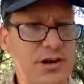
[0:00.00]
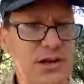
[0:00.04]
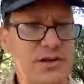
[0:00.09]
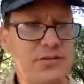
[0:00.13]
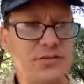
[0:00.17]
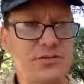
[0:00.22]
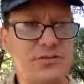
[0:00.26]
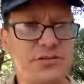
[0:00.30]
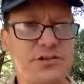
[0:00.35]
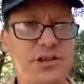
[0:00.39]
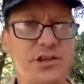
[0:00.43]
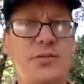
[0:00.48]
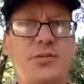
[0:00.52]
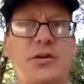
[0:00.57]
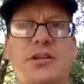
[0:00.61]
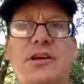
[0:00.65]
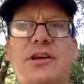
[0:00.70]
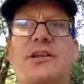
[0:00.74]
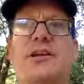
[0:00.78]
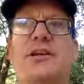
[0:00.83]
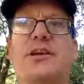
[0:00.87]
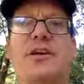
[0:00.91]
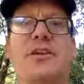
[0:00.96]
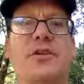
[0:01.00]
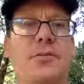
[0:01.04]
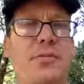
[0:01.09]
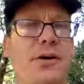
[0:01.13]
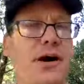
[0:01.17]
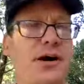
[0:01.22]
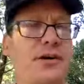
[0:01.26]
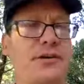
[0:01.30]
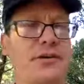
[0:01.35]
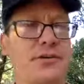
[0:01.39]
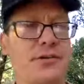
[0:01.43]
even stimulate the other
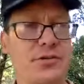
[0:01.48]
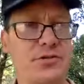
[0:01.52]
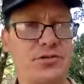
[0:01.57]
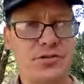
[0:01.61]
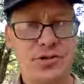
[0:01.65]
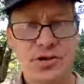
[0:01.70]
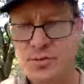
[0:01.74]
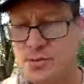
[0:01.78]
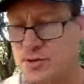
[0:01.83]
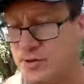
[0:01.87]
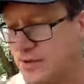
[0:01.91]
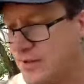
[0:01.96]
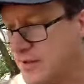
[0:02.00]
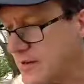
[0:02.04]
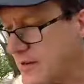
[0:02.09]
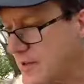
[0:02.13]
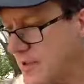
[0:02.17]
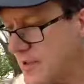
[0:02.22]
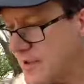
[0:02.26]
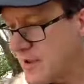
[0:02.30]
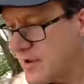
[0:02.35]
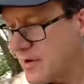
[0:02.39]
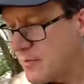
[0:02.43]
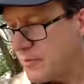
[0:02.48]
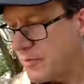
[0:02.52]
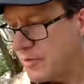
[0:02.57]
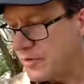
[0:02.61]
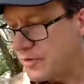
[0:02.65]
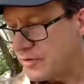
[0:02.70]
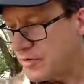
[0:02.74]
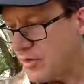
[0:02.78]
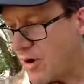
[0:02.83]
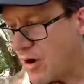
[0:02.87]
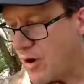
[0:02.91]
pollen to germinate. But
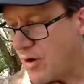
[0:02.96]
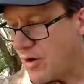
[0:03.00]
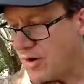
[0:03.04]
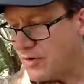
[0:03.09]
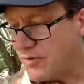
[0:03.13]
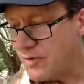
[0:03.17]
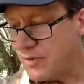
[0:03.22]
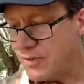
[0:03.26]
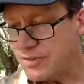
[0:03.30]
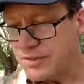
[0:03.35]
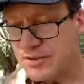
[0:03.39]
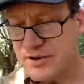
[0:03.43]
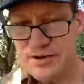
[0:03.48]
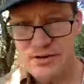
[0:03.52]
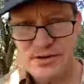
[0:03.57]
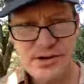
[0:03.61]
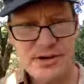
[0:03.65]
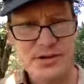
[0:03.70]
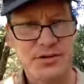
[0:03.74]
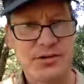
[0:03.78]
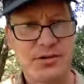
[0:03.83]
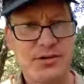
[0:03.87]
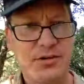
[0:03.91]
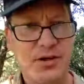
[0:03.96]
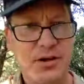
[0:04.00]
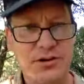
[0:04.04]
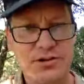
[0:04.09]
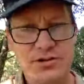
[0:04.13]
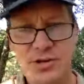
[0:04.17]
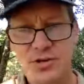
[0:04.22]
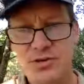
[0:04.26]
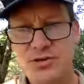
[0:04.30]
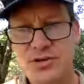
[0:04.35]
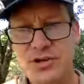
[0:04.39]
there's all different theories
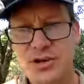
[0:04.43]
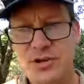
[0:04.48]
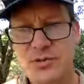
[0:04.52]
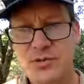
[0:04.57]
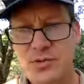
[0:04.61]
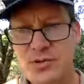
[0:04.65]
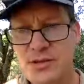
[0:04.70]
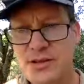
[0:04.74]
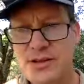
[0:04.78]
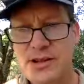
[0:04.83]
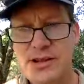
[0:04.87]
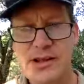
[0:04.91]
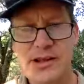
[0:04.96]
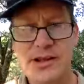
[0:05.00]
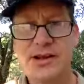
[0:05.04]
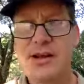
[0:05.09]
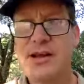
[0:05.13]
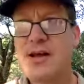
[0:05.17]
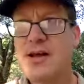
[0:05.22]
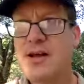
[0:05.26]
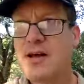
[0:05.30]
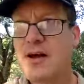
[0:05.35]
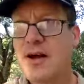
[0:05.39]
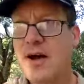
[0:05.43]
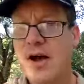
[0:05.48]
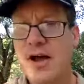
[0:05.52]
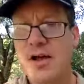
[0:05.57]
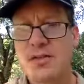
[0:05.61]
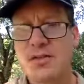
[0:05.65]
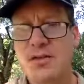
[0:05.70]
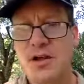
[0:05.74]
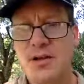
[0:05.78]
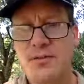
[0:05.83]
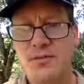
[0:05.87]
associated with that.
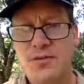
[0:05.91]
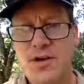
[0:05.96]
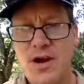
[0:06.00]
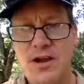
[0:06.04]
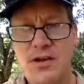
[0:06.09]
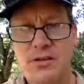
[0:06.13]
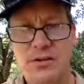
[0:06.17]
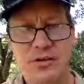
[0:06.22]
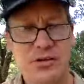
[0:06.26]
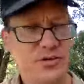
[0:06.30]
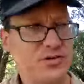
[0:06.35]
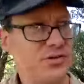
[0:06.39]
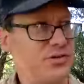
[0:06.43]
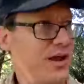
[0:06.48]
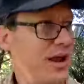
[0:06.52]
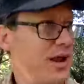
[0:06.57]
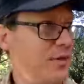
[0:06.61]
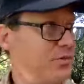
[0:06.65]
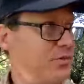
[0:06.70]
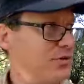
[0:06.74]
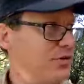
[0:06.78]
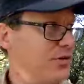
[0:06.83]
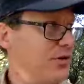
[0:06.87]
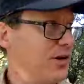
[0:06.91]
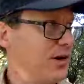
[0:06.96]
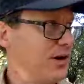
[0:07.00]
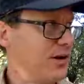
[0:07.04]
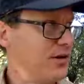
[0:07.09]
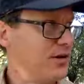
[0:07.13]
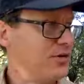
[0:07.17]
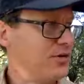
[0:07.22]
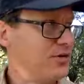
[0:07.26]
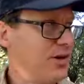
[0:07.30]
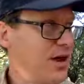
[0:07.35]
I've got a little snapshot.
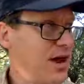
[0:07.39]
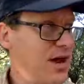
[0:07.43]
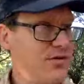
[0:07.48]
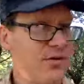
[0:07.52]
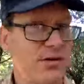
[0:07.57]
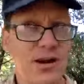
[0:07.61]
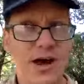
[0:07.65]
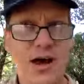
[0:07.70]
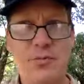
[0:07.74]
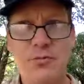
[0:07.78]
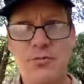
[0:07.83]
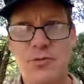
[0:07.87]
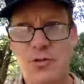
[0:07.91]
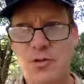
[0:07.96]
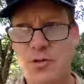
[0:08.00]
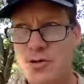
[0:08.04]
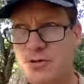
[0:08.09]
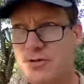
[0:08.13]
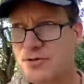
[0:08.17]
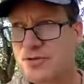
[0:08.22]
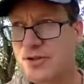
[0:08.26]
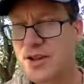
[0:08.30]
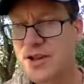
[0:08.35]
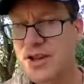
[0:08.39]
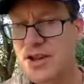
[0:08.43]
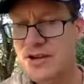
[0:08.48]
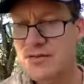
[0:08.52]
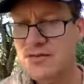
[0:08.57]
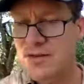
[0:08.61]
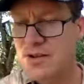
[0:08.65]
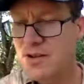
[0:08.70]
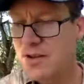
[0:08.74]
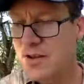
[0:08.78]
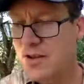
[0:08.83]
I used to have a lot more
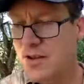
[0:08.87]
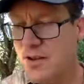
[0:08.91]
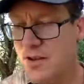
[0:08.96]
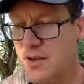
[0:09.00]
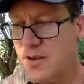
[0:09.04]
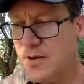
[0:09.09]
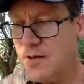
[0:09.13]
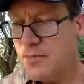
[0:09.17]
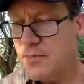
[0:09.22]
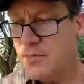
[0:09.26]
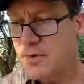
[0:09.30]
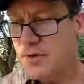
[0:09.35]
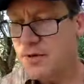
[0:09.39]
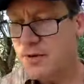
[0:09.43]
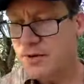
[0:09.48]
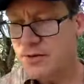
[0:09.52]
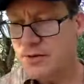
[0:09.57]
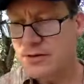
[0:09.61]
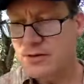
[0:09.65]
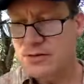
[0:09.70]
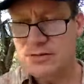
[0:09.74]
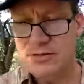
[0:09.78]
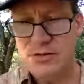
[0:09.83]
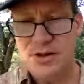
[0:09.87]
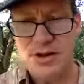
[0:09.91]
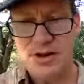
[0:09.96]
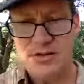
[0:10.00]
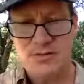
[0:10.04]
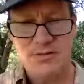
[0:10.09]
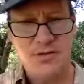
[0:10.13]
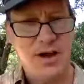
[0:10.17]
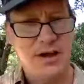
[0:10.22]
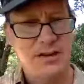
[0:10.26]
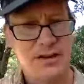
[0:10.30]
saved, but there's like
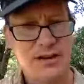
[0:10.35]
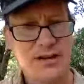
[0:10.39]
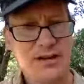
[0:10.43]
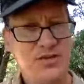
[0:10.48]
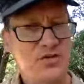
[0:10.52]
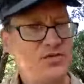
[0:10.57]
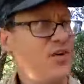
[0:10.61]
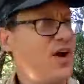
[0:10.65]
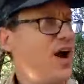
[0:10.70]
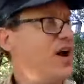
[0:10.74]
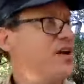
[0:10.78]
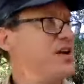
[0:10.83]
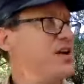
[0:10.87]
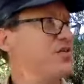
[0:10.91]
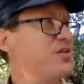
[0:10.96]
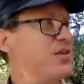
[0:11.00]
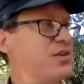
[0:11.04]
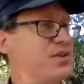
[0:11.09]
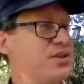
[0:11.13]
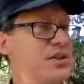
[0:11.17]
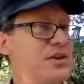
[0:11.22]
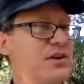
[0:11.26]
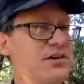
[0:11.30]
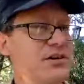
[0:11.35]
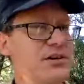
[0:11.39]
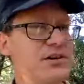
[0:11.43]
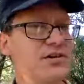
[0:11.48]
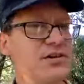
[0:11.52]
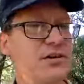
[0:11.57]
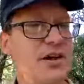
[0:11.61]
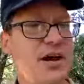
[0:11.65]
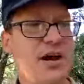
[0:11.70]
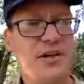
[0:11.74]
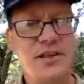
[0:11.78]
at least 5 different theories
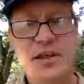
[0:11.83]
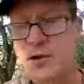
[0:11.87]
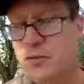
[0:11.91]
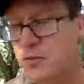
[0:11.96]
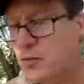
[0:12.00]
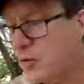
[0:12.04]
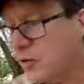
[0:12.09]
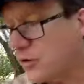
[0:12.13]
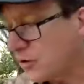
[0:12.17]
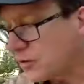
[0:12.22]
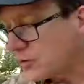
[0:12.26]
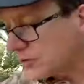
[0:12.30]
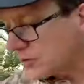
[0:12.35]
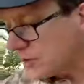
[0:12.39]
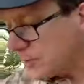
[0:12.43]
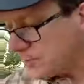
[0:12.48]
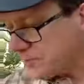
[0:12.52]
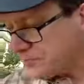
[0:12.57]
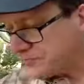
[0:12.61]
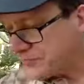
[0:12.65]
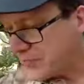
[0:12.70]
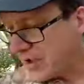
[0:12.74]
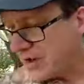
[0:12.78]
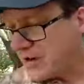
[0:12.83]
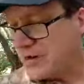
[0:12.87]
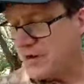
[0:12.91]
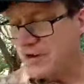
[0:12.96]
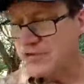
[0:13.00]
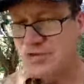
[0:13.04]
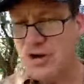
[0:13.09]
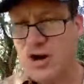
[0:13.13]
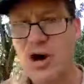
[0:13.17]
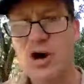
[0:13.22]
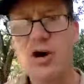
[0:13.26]
on how that works. And it
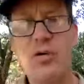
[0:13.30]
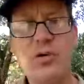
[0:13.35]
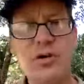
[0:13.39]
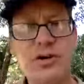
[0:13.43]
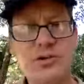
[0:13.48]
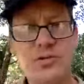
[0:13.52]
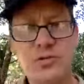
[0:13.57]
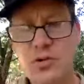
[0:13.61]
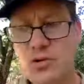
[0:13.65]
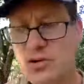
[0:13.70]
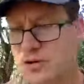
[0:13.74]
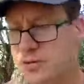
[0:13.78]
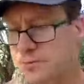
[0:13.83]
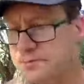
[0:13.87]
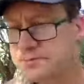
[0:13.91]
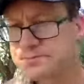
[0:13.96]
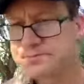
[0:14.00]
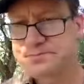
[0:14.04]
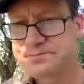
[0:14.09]
doesn't always work,